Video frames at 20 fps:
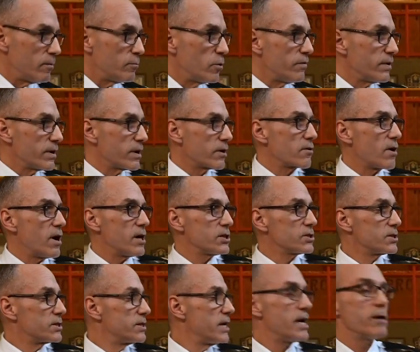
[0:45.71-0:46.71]
and moving
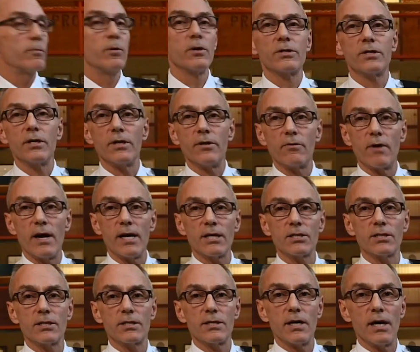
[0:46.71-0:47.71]
across the table to the
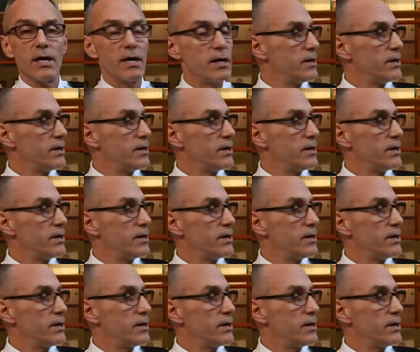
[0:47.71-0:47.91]
rest,